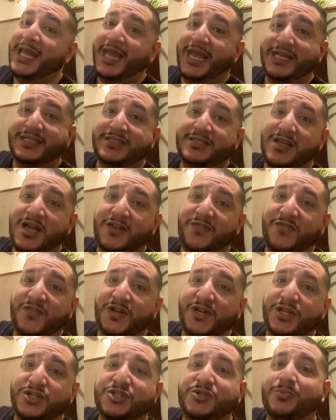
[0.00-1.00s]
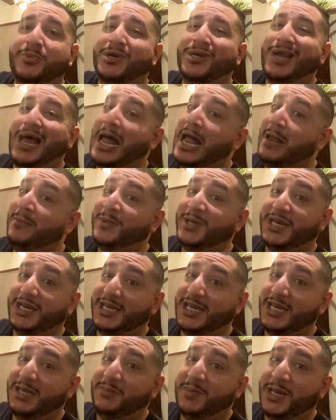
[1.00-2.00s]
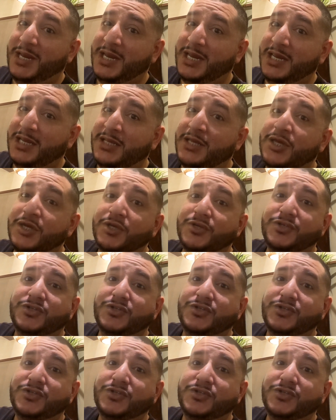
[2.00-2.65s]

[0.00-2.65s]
It's not finished, but I'm gonna keep eating.